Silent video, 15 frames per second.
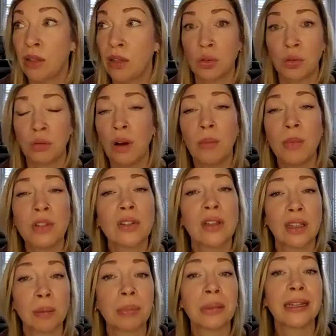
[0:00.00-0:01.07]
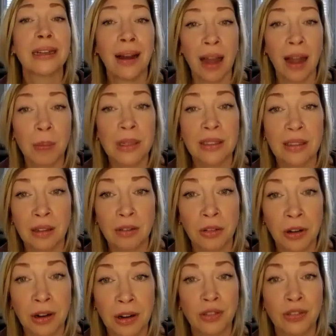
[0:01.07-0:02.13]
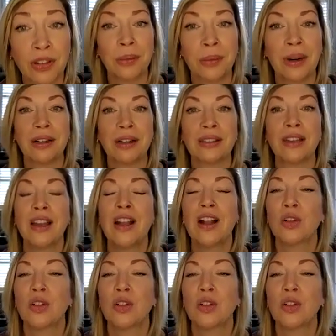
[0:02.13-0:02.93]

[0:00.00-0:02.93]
It's almost the complete opposite of CrossFit, where it's